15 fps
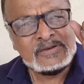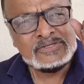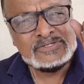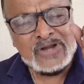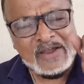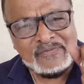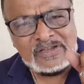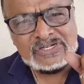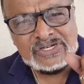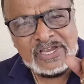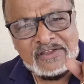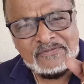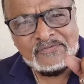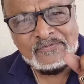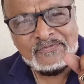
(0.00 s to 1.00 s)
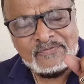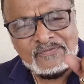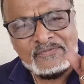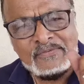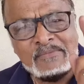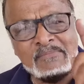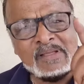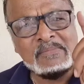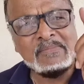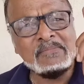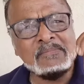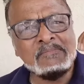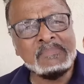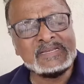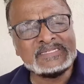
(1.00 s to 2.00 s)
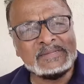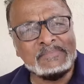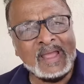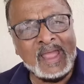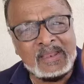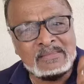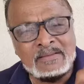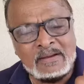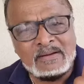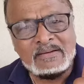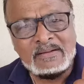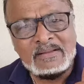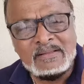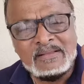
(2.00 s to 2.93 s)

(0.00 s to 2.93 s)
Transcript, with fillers: traffic chief, Mr. Mahendra,